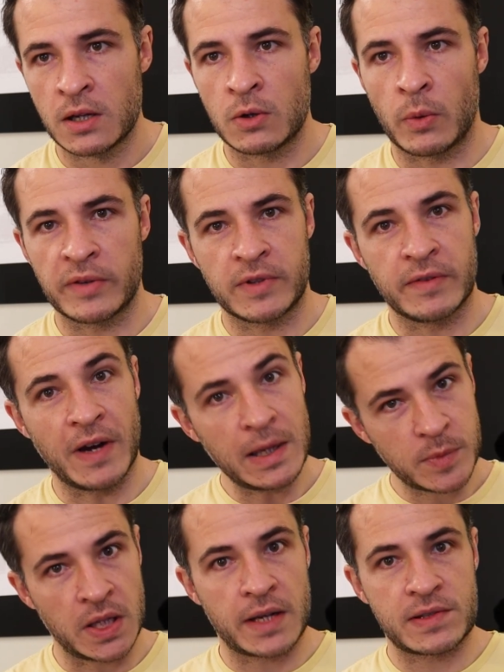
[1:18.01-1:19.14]
now we've
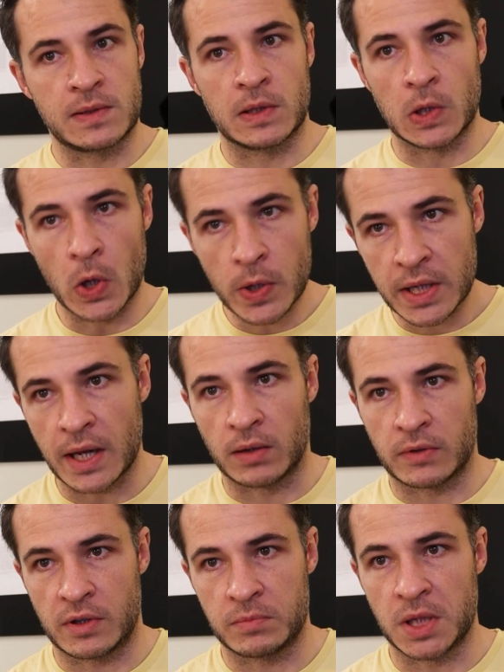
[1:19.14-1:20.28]
developed an excellent learning
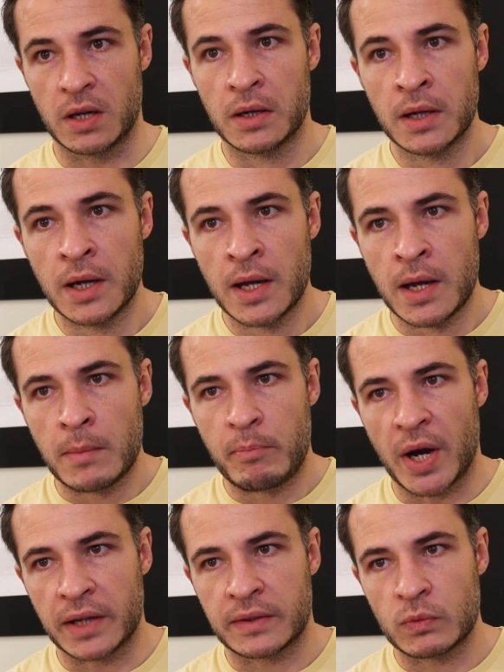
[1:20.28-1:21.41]
algorithm here,
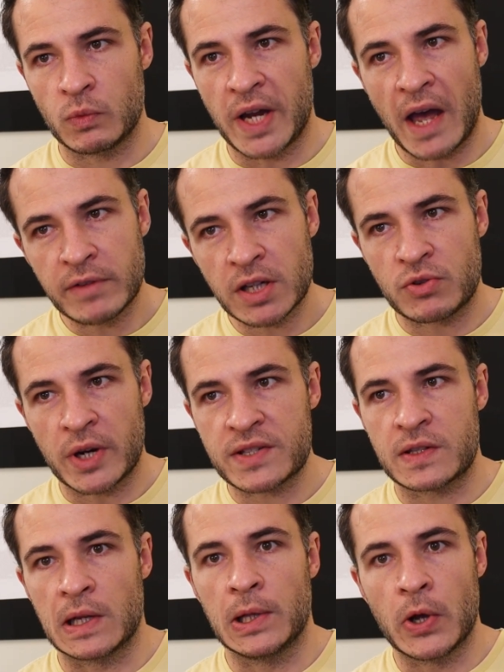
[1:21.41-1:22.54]
but we haven't
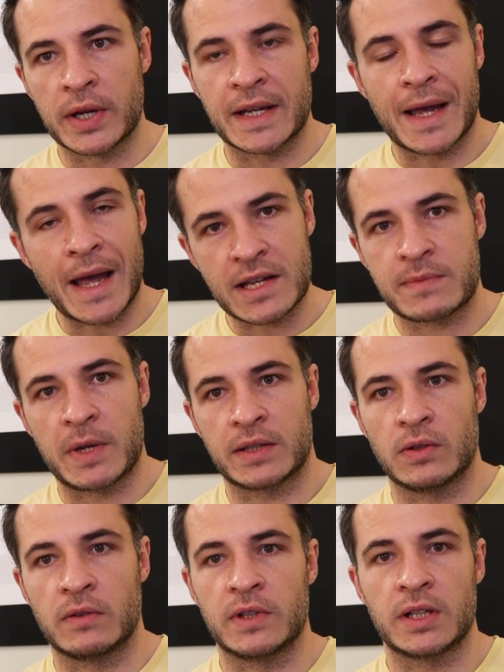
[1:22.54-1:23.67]
addressed the learning aspect
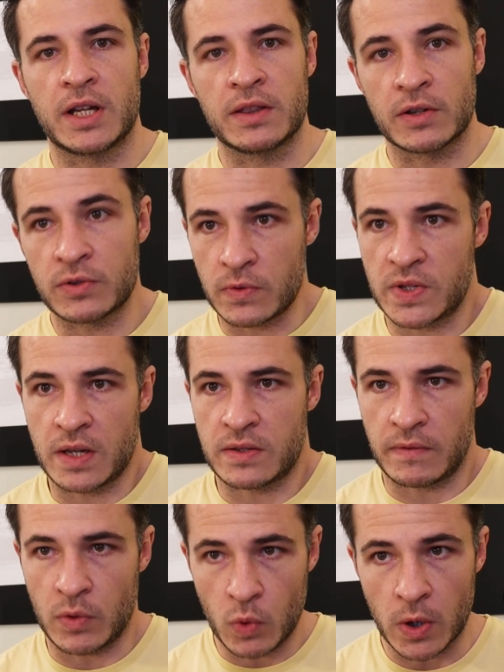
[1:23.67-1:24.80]
of it in the true sense
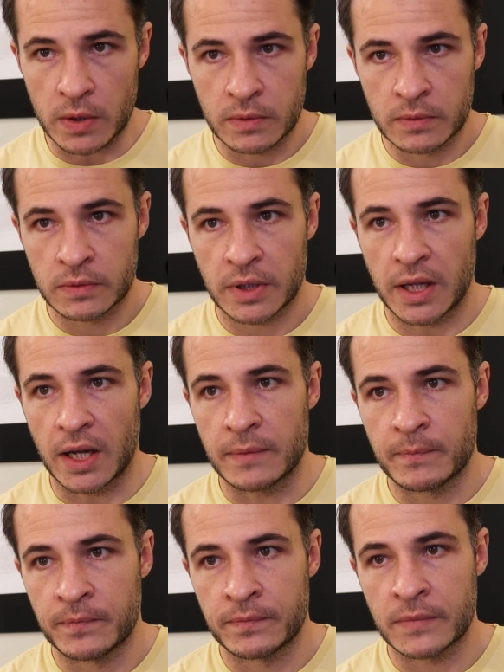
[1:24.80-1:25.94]
of the word. Okay,
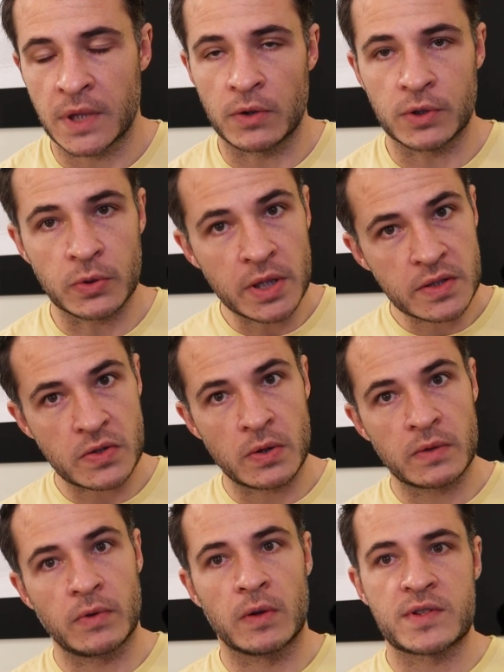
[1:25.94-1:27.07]
now doing so
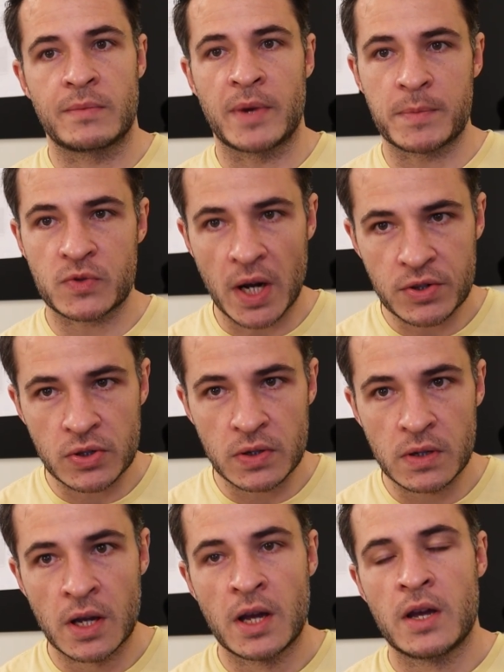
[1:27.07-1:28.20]
involves some
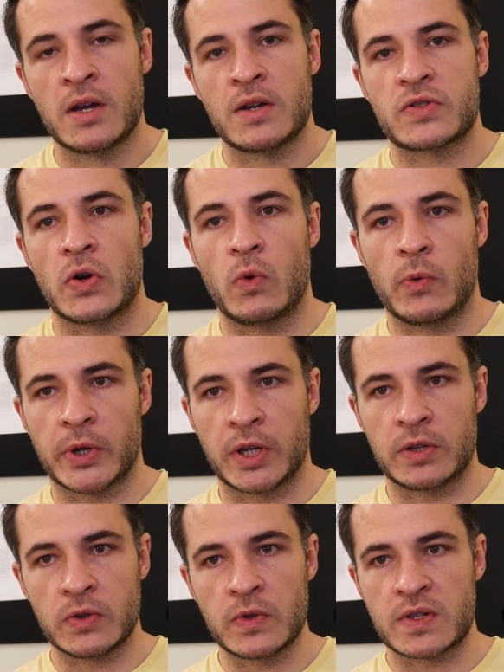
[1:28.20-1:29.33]
abstraction. So what we're going to
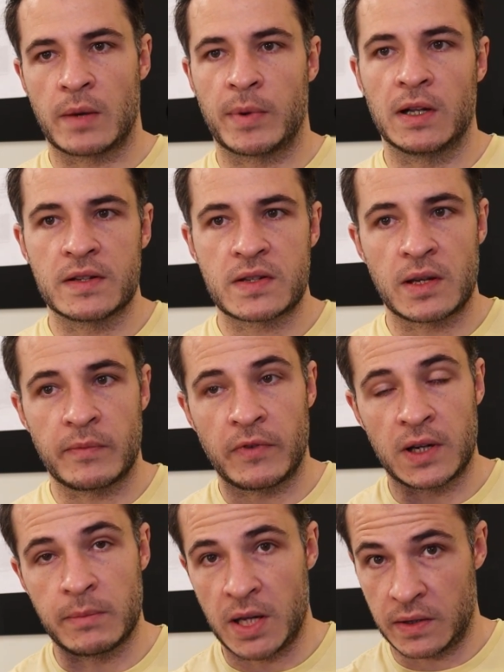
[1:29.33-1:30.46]
do is I'm going to list some
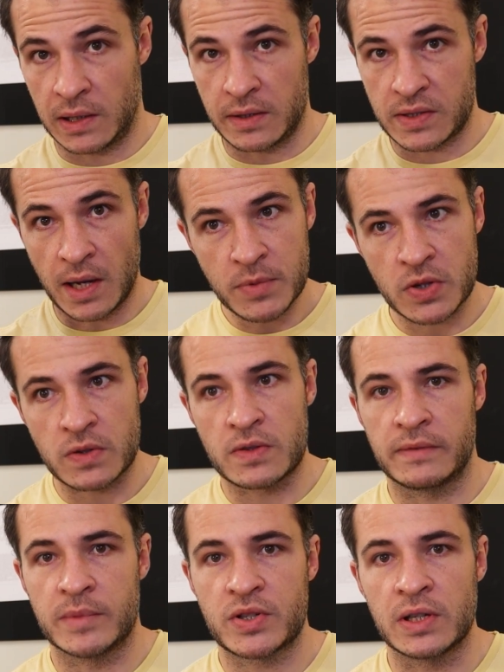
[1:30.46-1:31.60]
fundamental assumptions
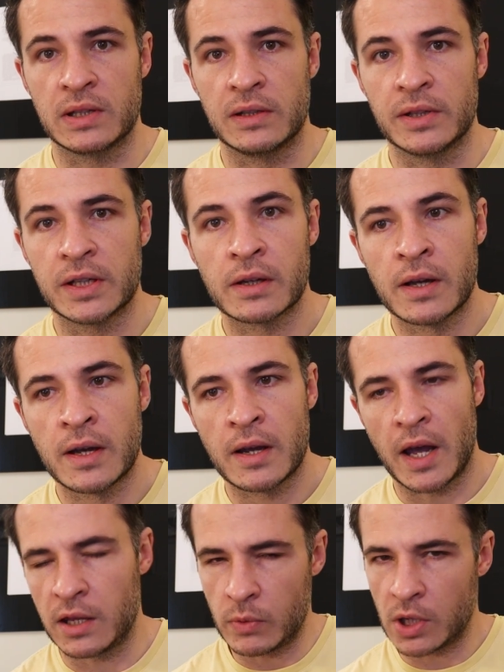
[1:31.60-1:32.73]
of machine learning,
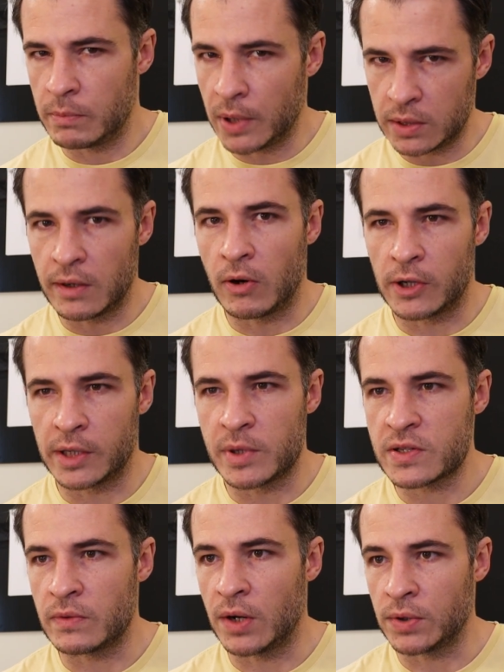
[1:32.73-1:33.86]
and then we're going to build our
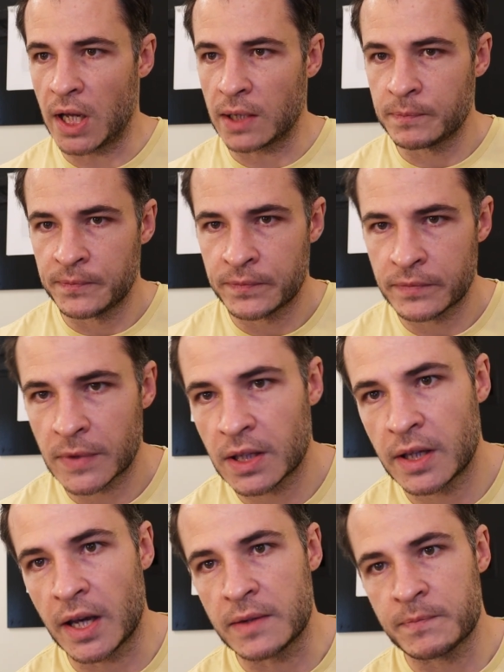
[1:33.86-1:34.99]
arguments around that.
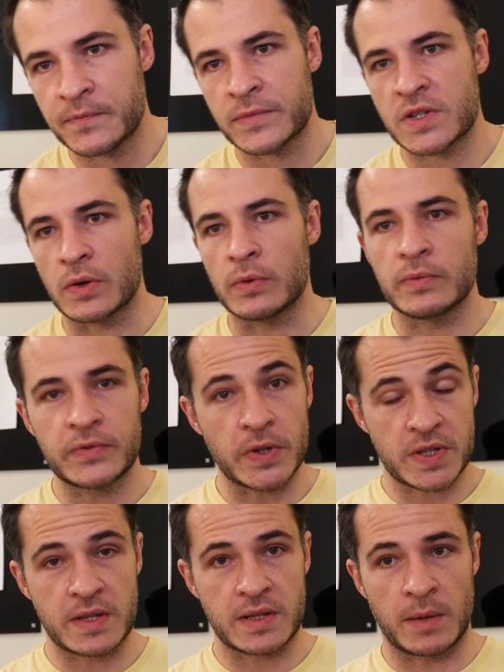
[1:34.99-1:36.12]
Okay, so
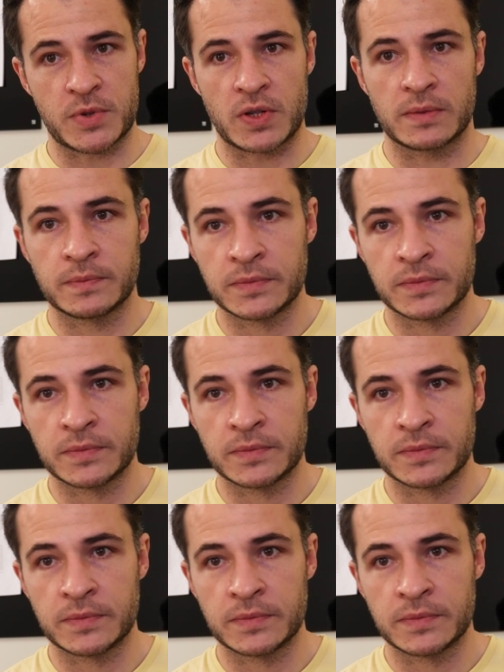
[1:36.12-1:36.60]
first assumption.